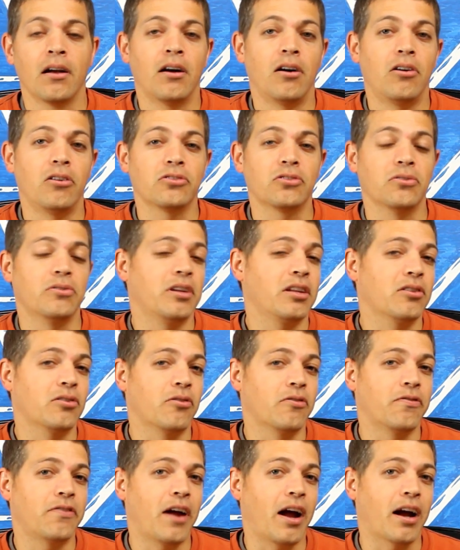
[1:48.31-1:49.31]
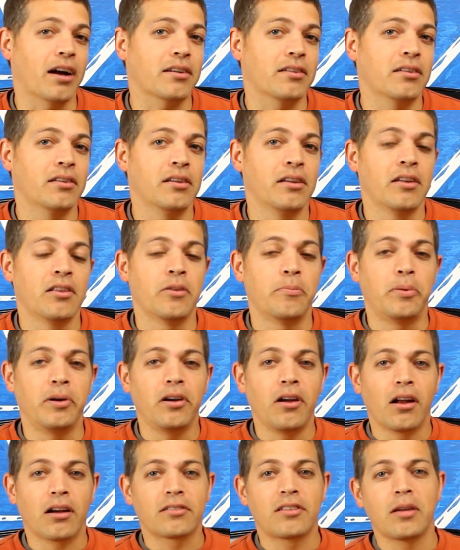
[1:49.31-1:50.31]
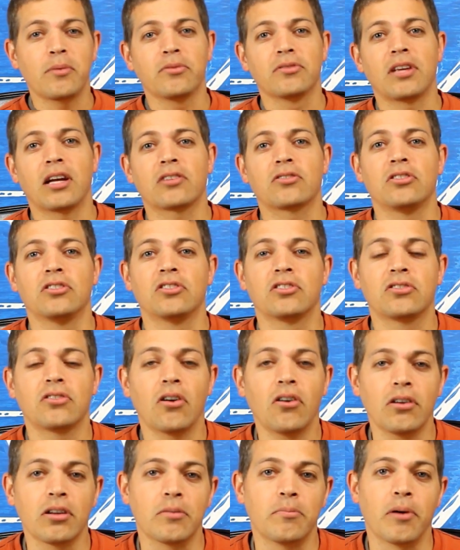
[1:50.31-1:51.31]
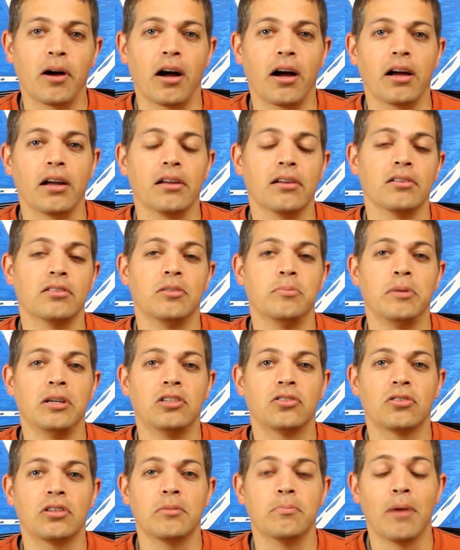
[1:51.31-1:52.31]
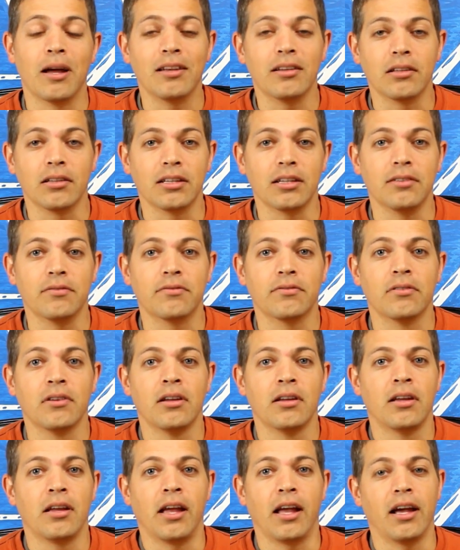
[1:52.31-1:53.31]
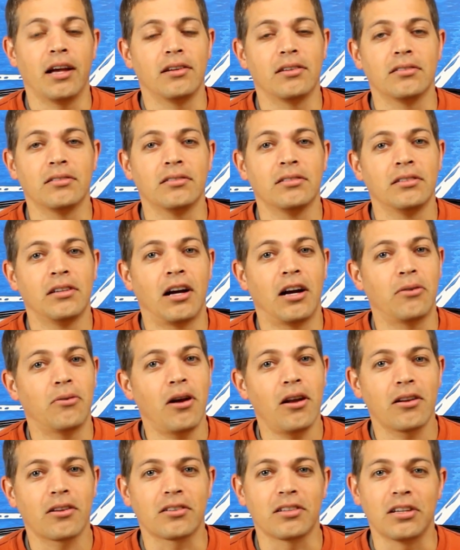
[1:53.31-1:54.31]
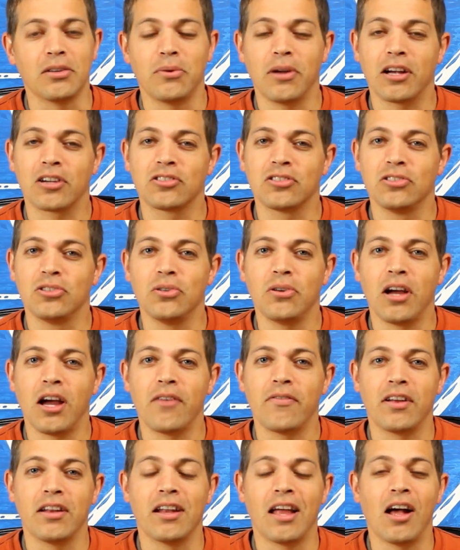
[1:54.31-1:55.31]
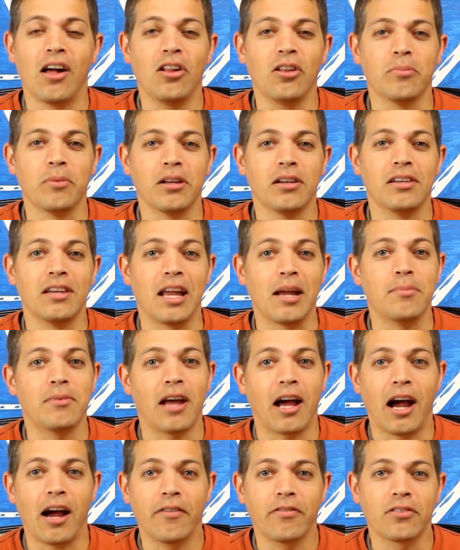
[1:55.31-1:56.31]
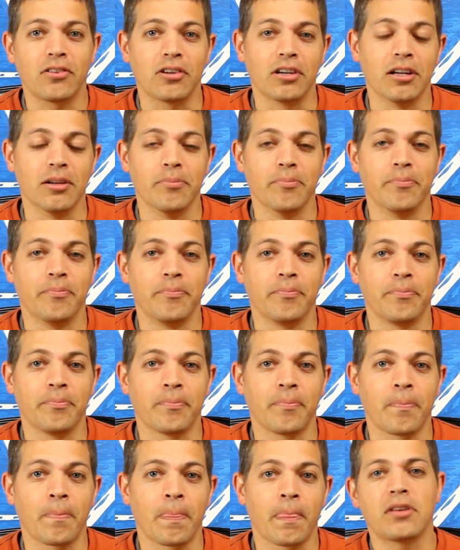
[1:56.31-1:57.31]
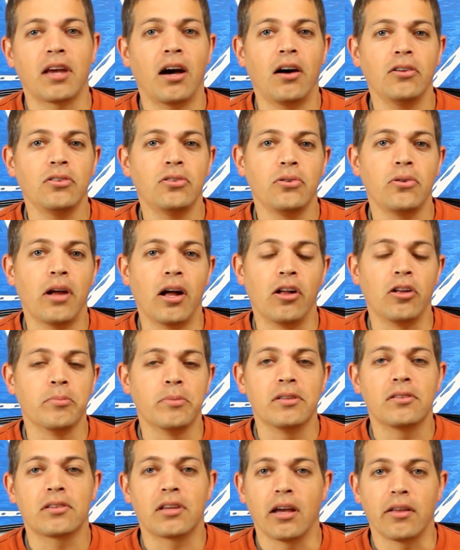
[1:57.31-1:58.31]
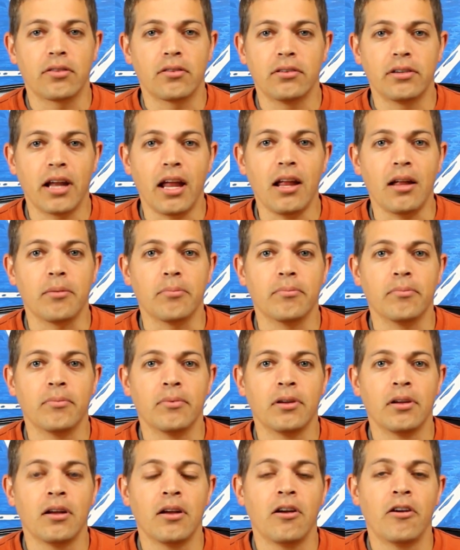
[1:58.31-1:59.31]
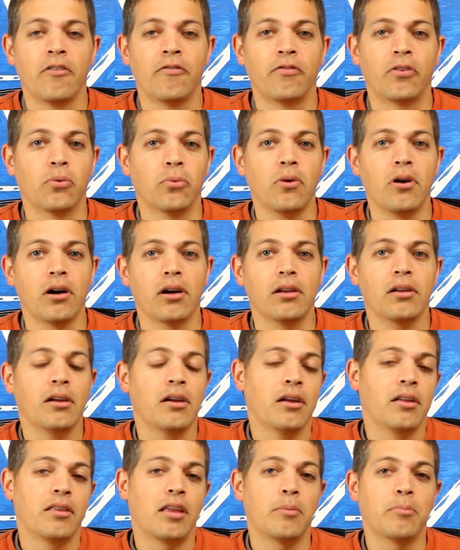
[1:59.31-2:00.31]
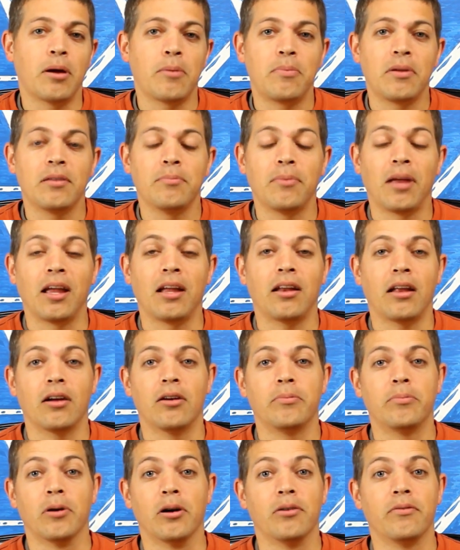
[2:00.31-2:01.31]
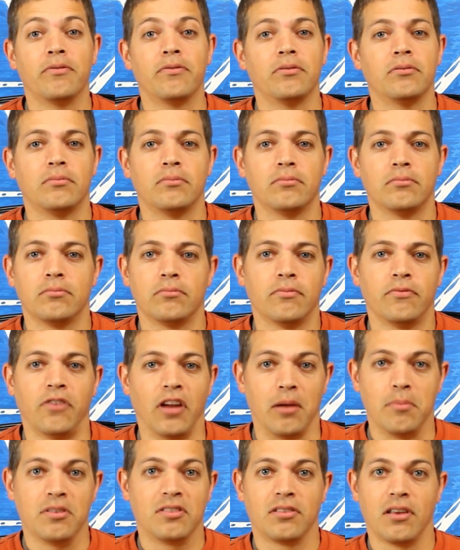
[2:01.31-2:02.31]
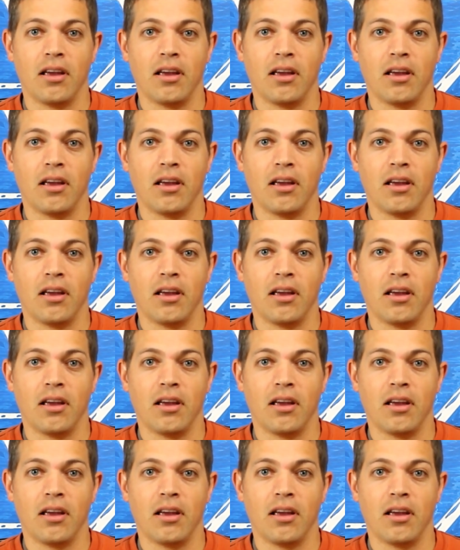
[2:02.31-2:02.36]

Also, neat little fact. The periodic table is actually started by Dmitri Mendeleev. And ironically, we actually do have an element named after him. How do elements get their name? For one, they might be made up of famous